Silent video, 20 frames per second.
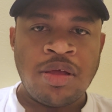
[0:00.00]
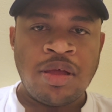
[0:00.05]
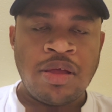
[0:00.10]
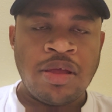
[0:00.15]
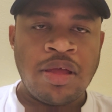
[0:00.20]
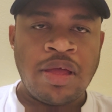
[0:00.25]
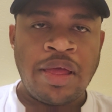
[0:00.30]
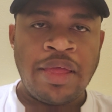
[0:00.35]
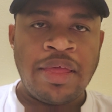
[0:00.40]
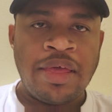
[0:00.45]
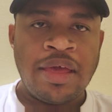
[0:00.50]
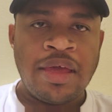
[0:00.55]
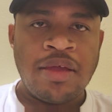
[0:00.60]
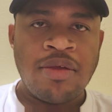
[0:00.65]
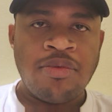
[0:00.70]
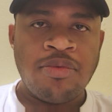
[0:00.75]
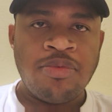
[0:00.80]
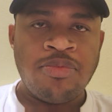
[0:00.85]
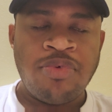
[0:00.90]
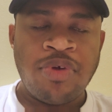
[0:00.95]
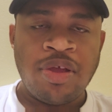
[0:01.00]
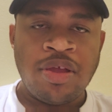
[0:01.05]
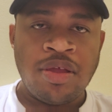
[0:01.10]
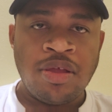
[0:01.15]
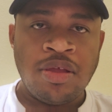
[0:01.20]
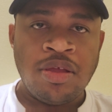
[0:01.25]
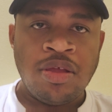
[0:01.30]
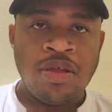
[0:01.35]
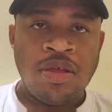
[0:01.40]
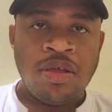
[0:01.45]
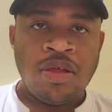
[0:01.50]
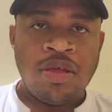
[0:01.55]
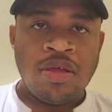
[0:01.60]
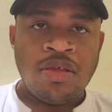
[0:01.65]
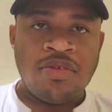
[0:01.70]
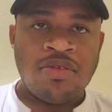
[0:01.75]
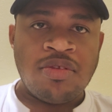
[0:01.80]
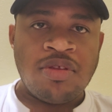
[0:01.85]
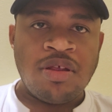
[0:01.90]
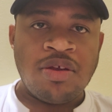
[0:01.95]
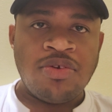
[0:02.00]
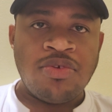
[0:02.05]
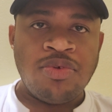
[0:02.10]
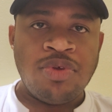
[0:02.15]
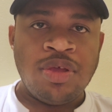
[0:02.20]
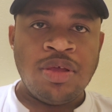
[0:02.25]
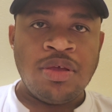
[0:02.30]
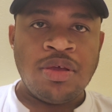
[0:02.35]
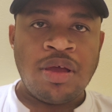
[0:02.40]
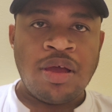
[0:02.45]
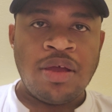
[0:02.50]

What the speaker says: I can't, if I start doing